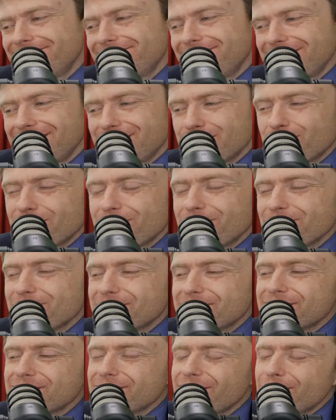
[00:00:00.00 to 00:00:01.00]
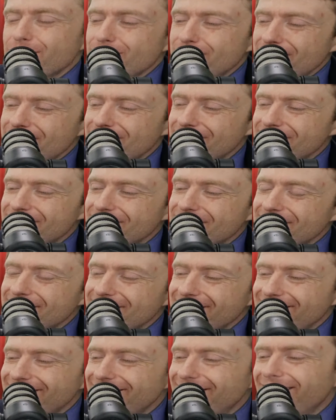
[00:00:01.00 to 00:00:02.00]
He's one of those scum pieces of shit
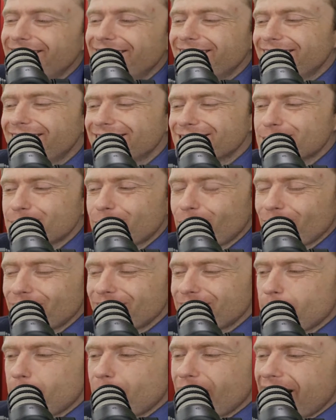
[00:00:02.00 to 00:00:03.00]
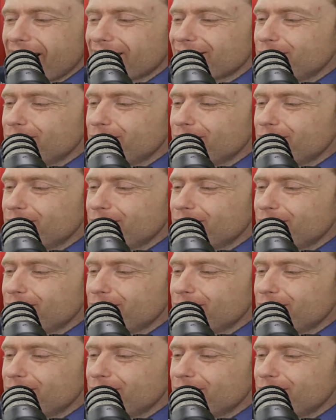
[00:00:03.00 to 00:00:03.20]
supporting the black looter